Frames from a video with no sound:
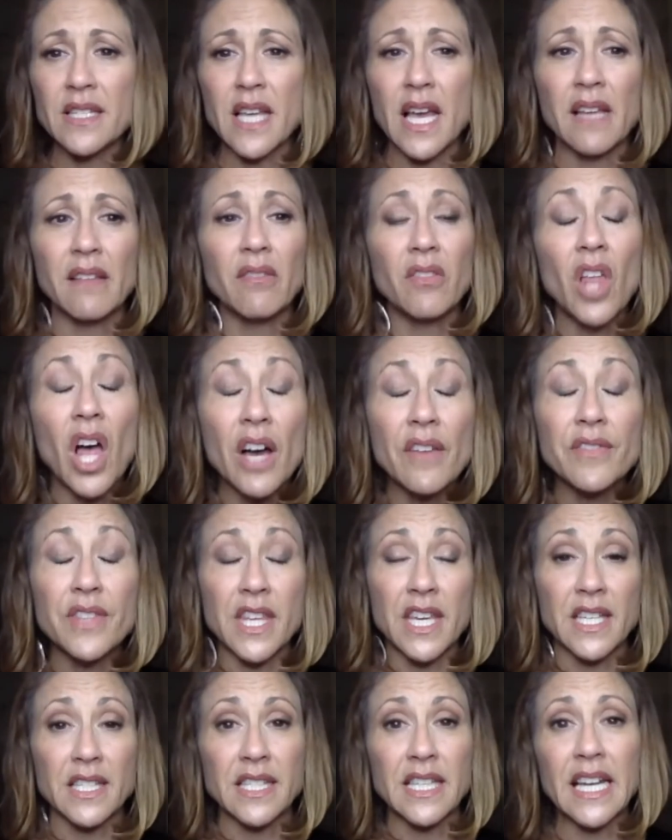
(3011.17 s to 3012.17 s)
I love
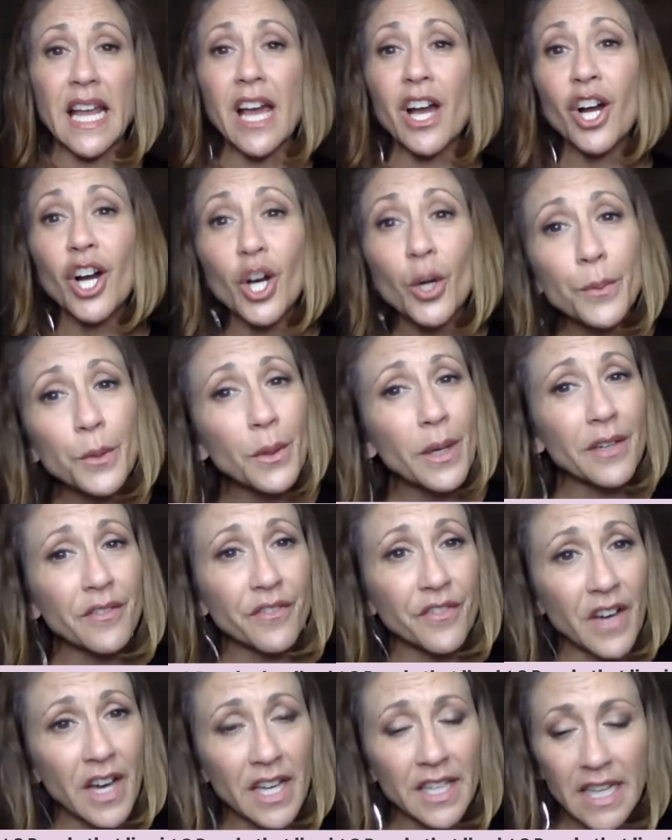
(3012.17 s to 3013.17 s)
this. And I hope you had
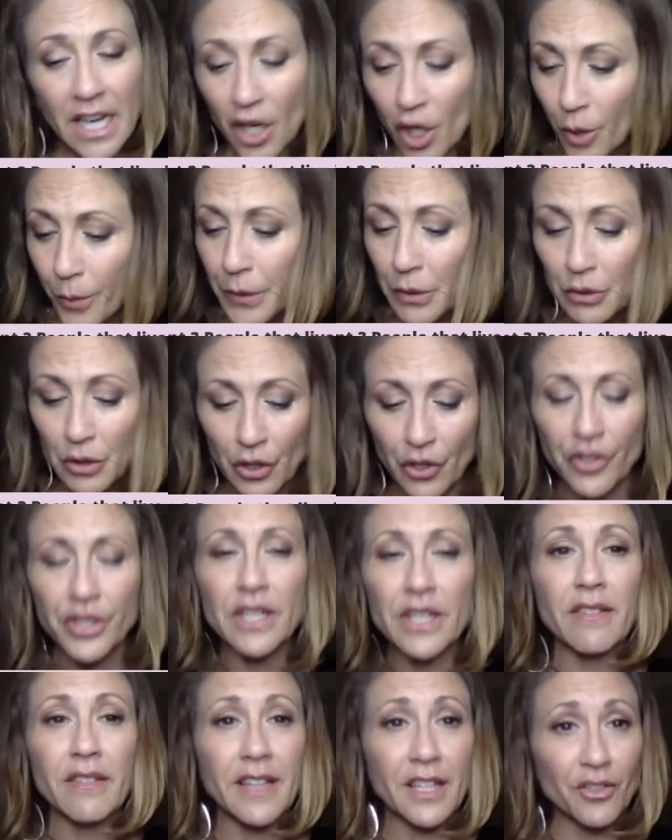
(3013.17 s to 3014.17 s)
fun. I hope you learned
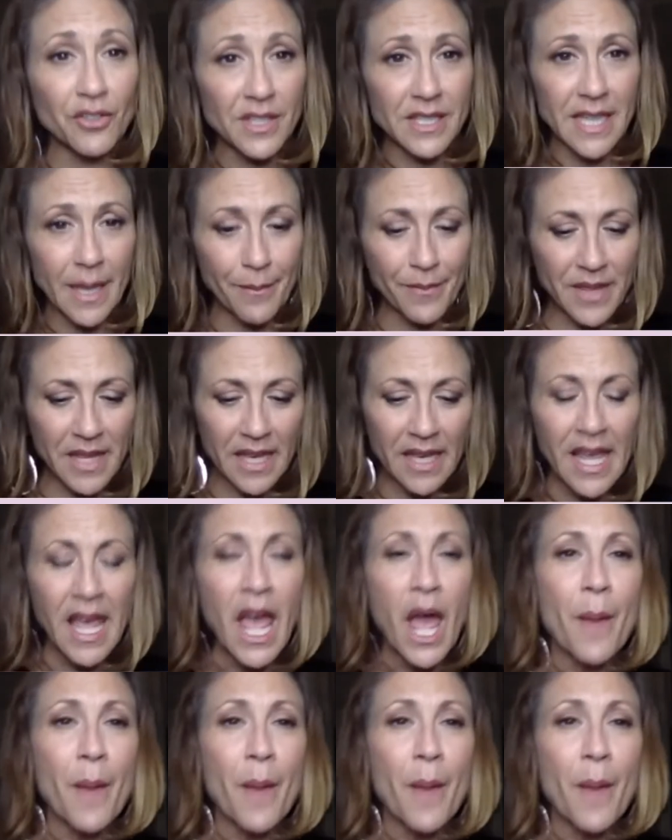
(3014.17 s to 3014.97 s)
a little something.